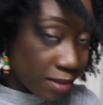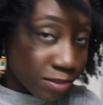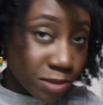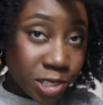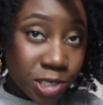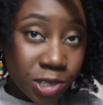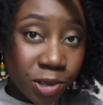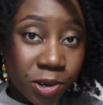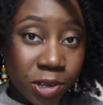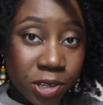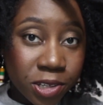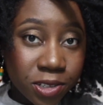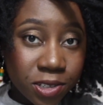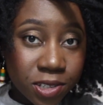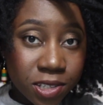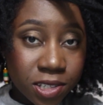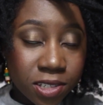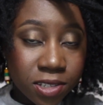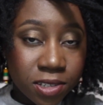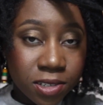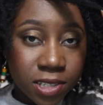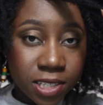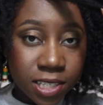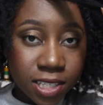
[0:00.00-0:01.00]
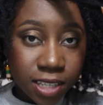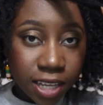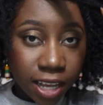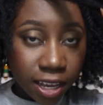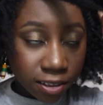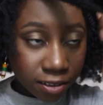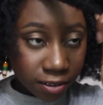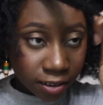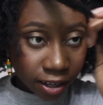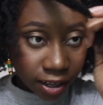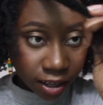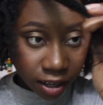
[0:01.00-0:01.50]
I'm so used to
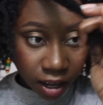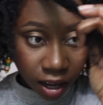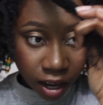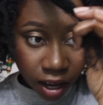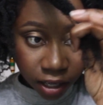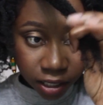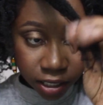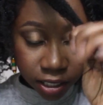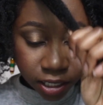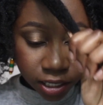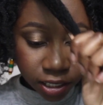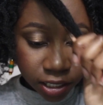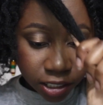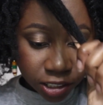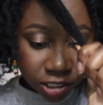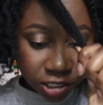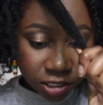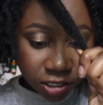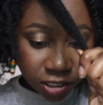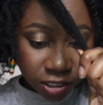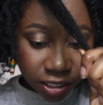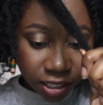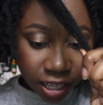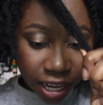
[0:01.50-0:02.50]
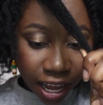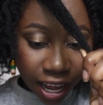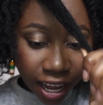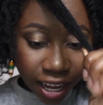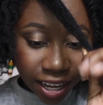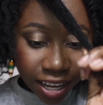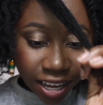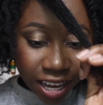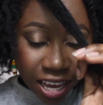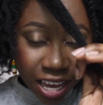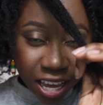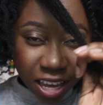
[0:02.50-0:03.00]
slathering on conditioner
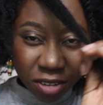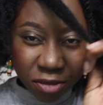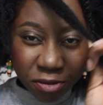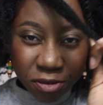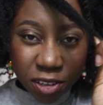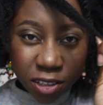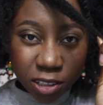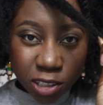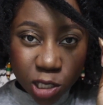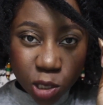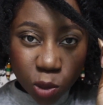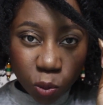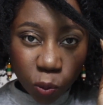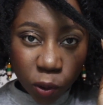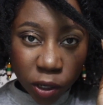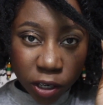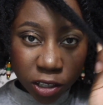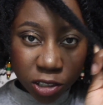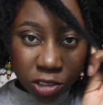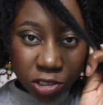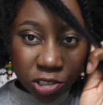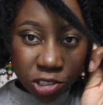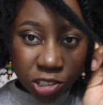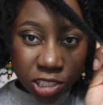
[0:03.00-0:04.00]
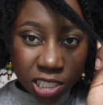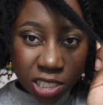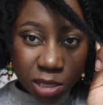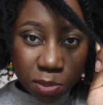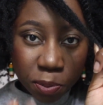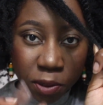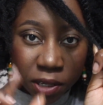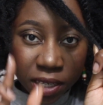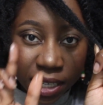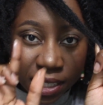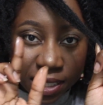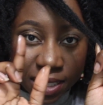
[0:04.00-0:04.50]
that it feels weird to just
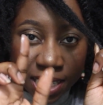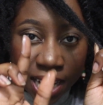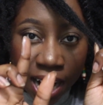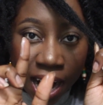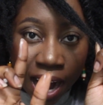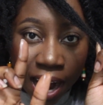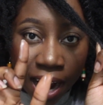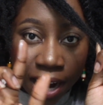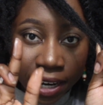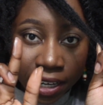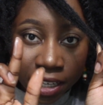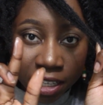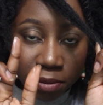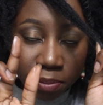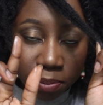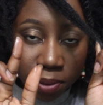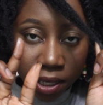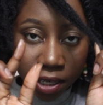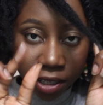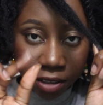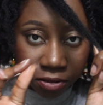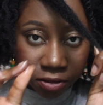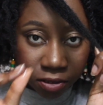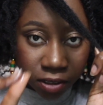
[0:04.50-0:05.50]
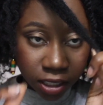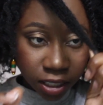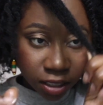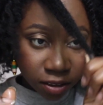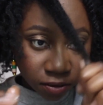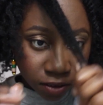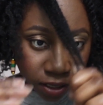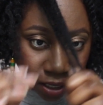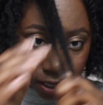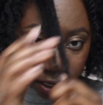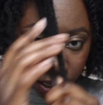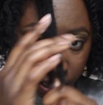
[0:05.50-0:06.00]
put a tiny bit of
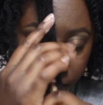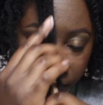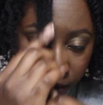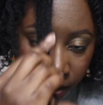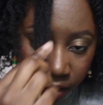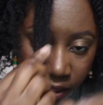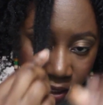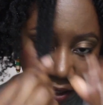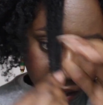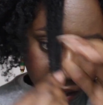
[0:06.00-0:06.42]
leave-in.